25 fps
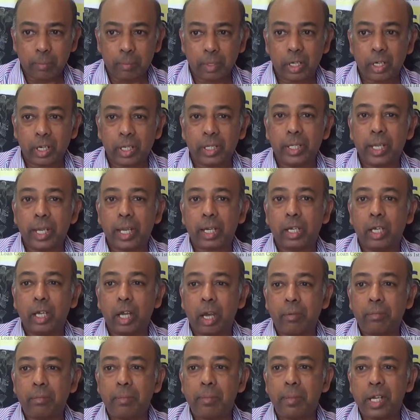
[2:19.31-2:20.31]
because they are
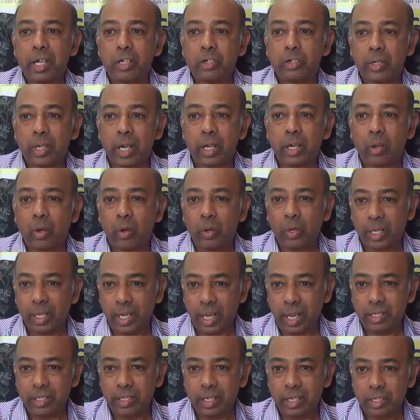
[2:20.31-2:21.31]
government-run
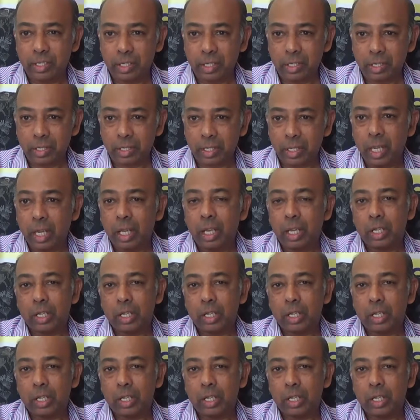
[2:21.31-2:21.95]
organizations.